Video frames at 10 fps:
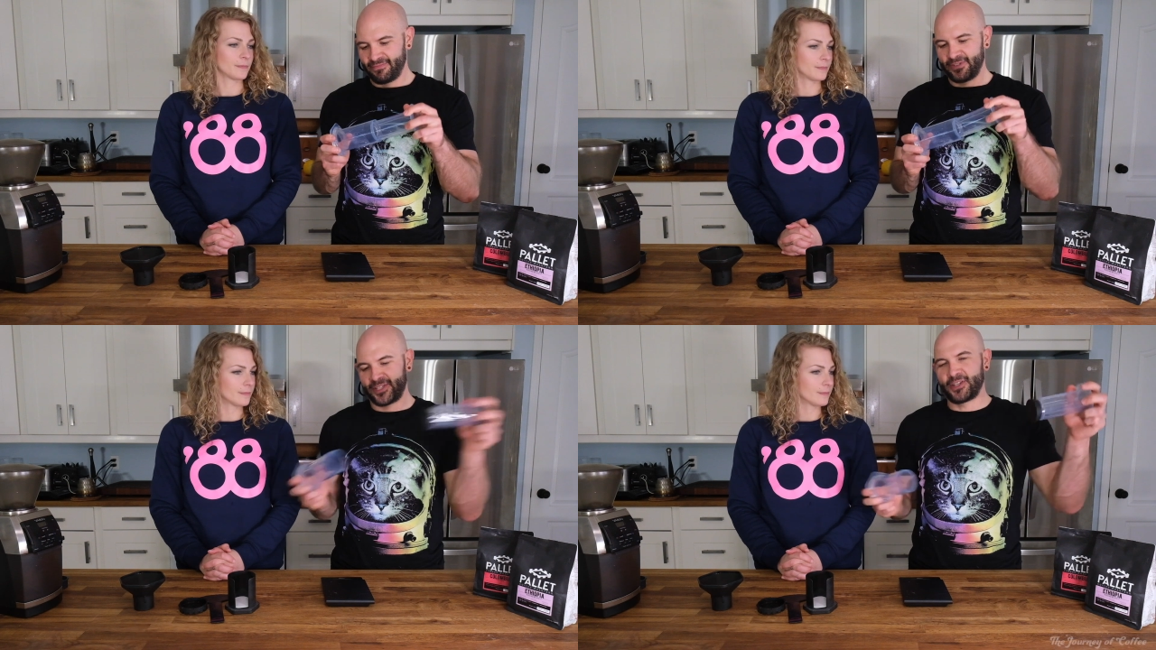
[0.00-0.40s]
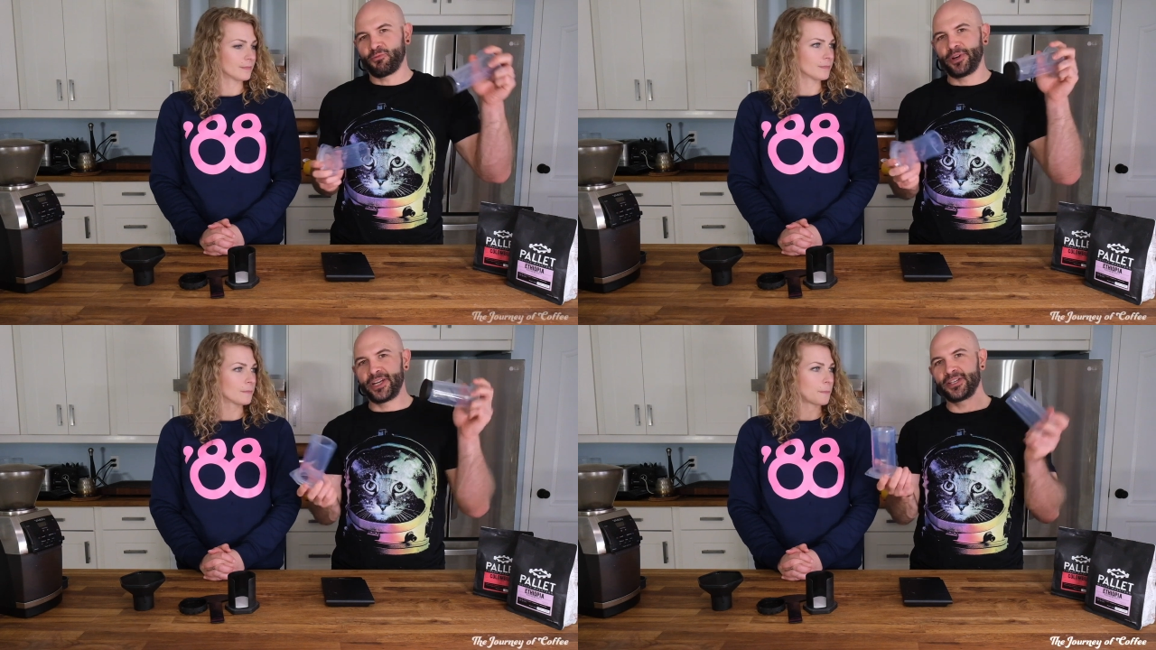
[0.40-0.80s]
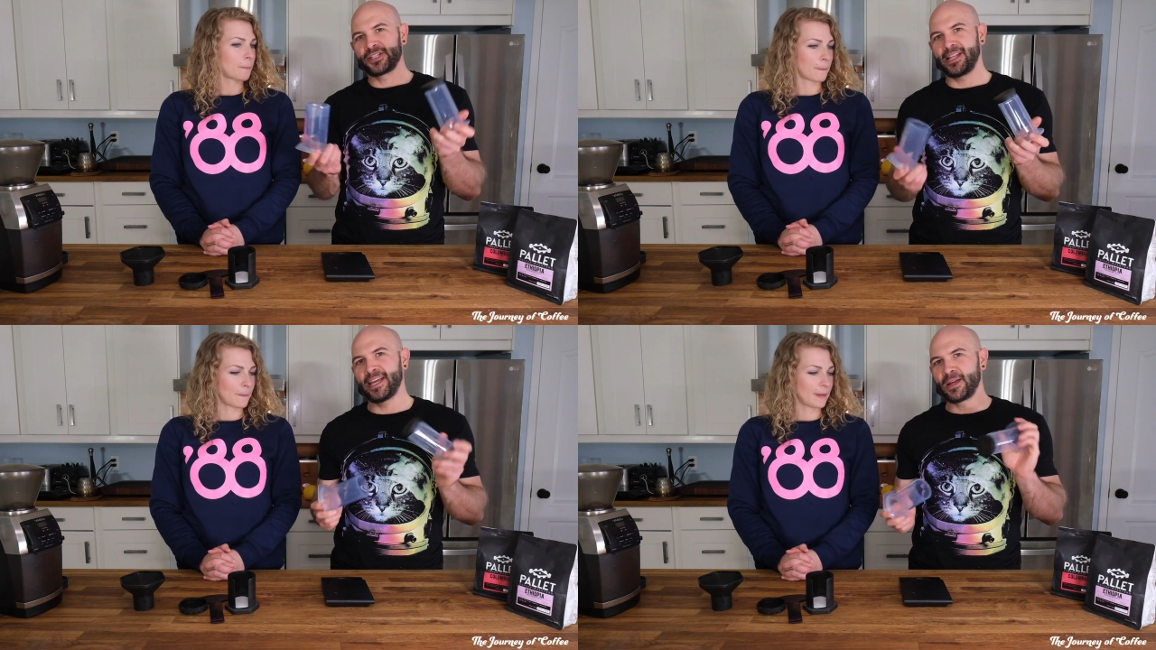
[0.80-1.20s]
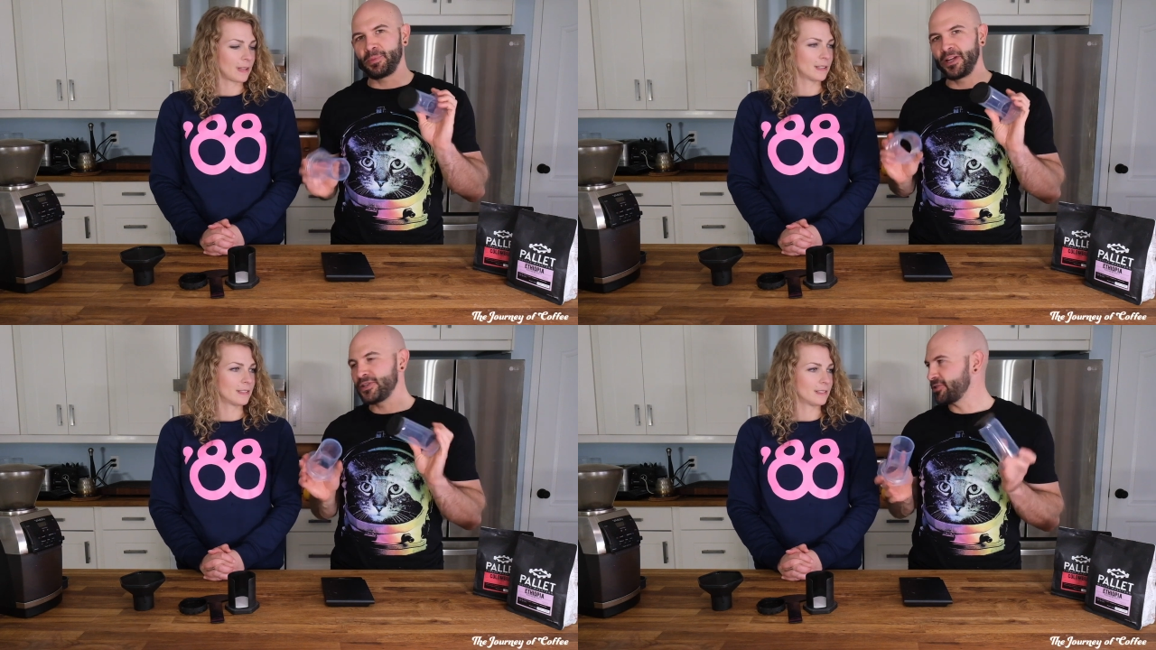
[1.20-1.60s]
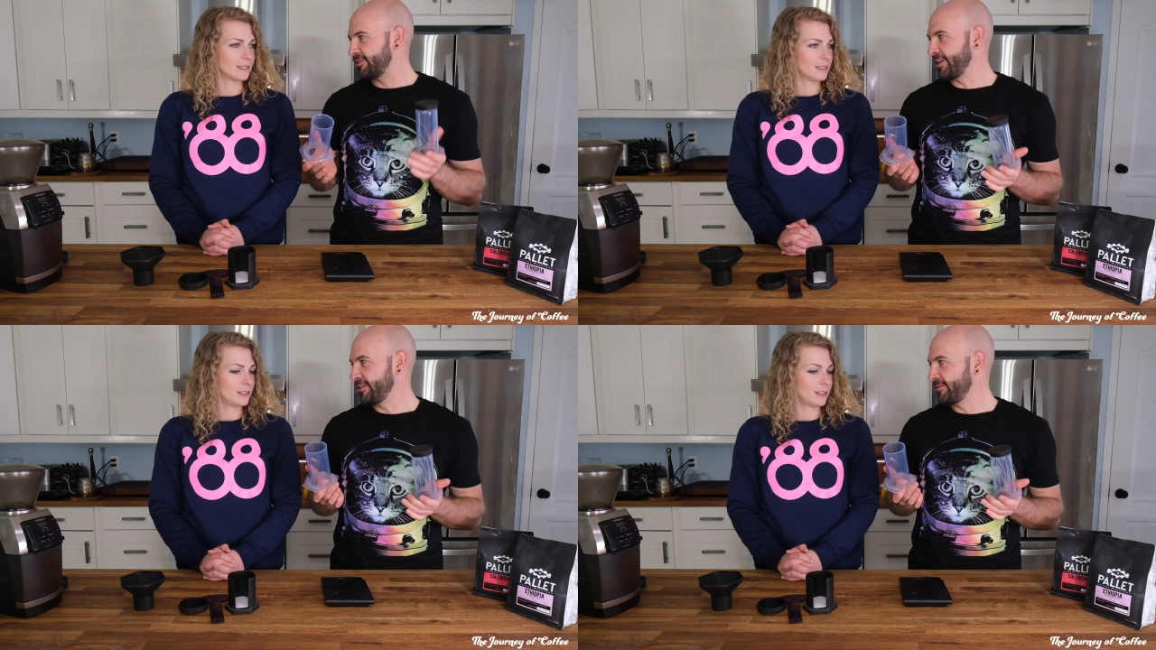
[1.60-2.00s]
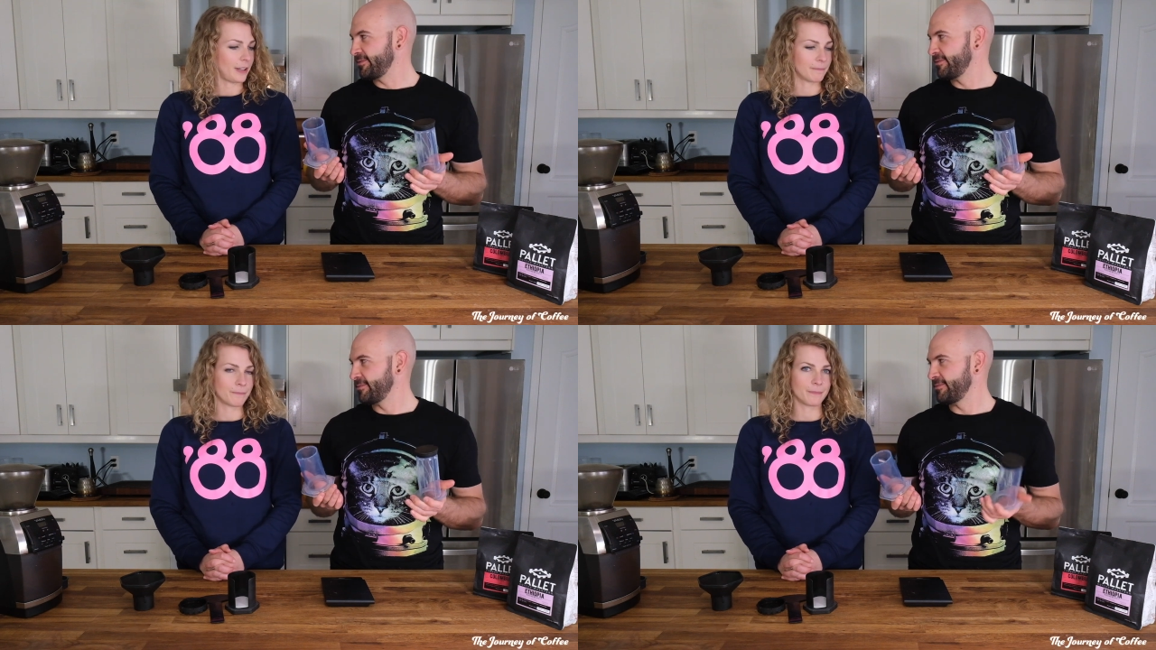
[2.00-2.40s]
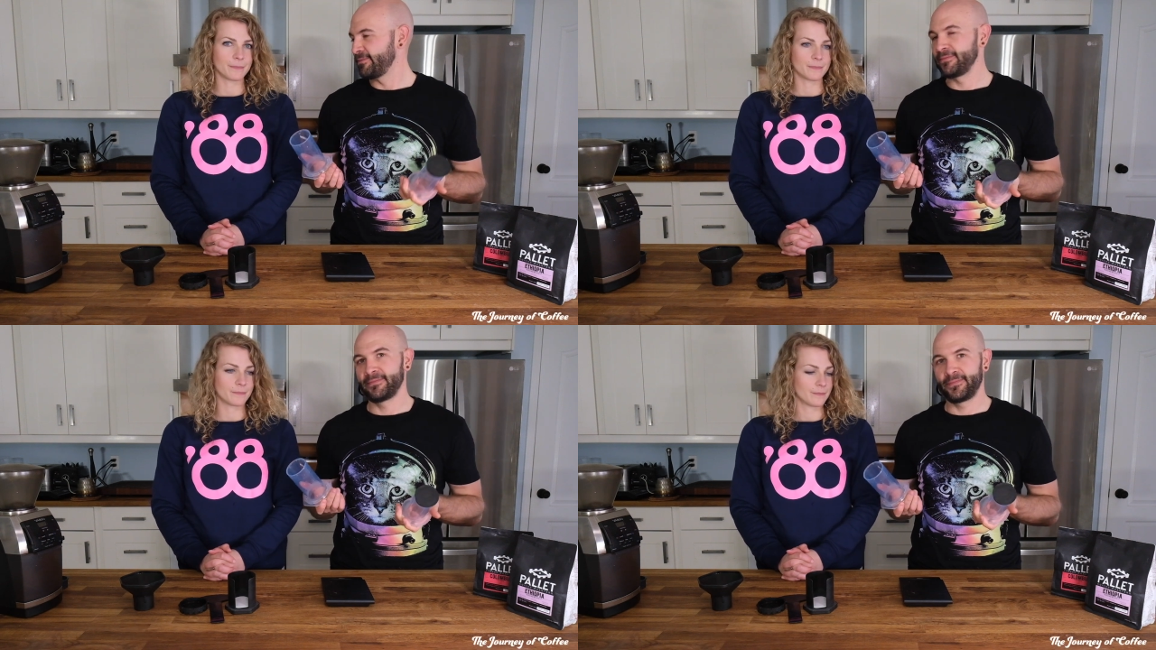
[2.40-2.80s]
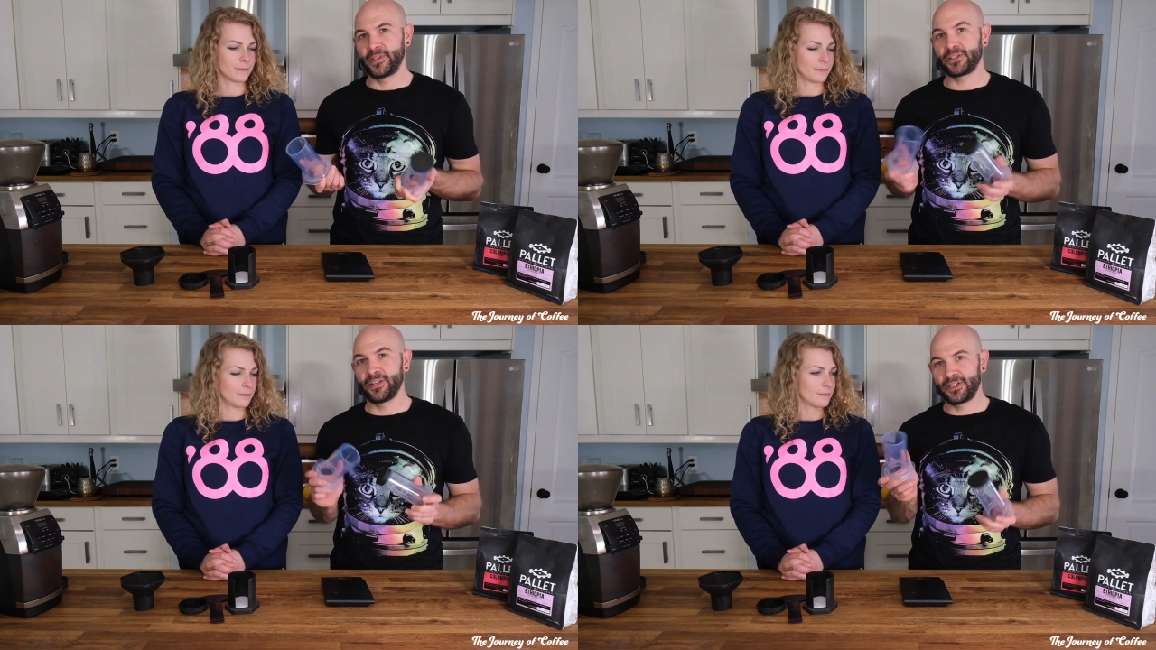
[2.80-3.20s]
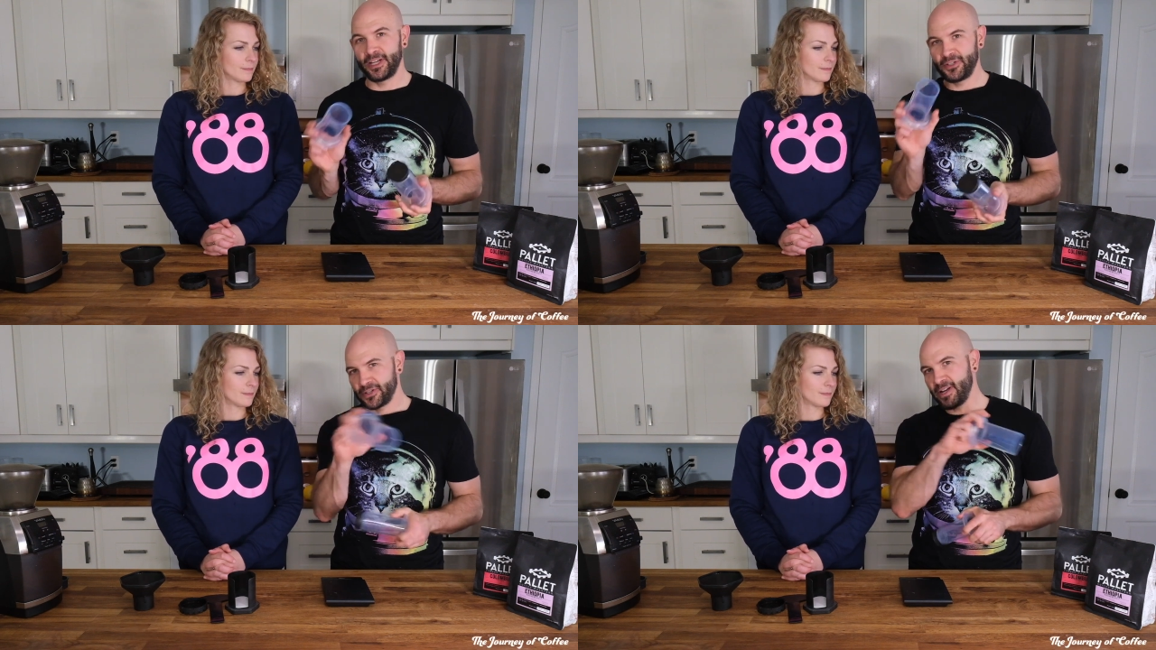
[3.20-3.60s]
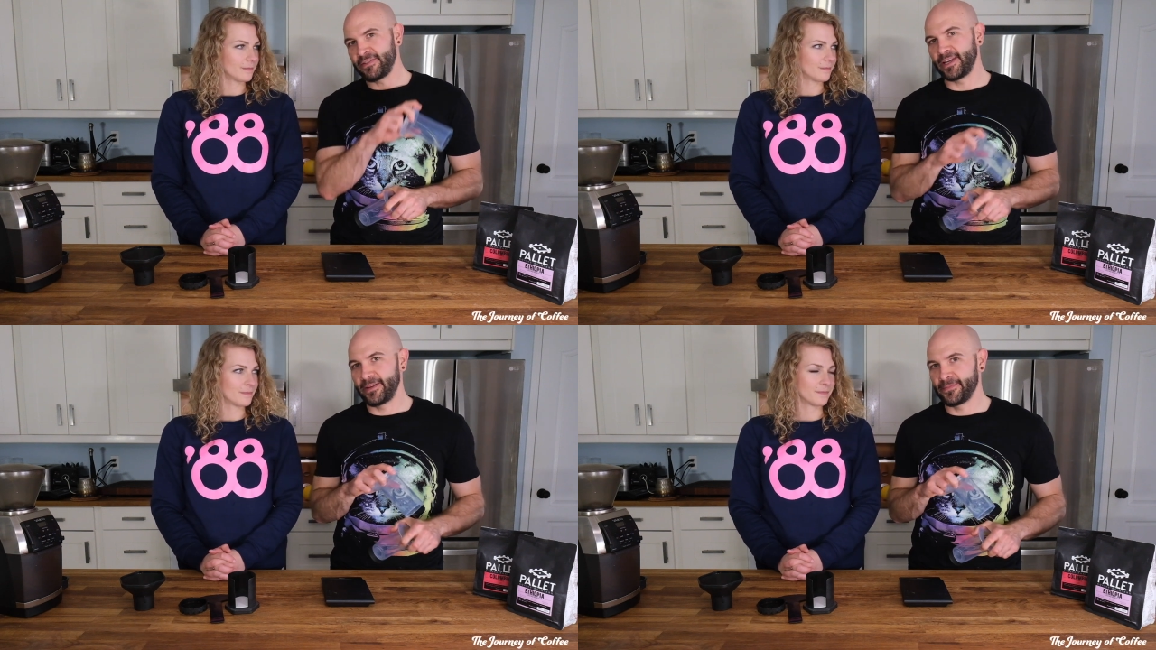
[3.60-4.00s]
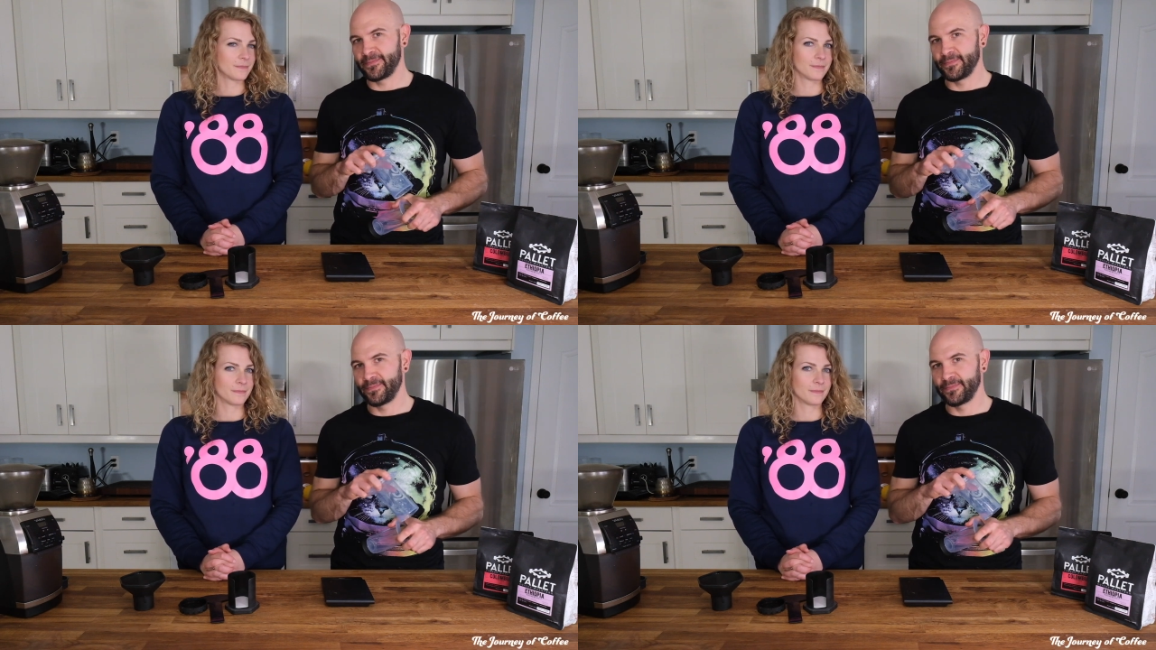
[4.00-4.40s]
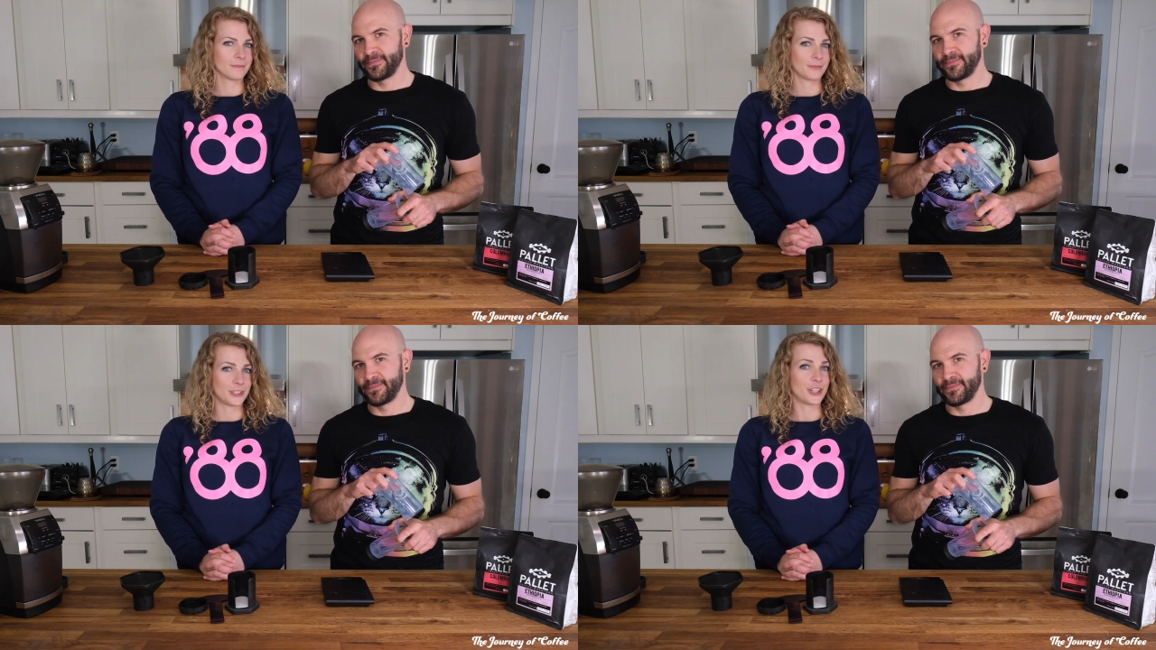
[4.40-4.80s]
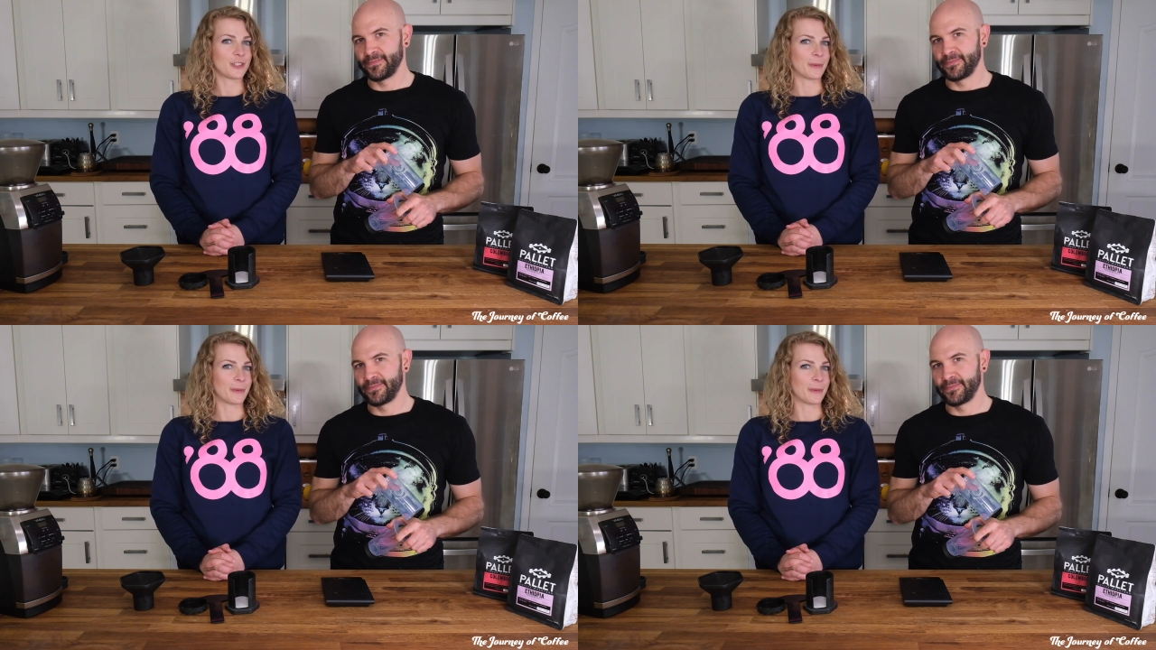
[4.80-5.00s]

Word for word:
Speaker 1: syringe-like plunger thing. Yep. That's going to change your coffee game. Change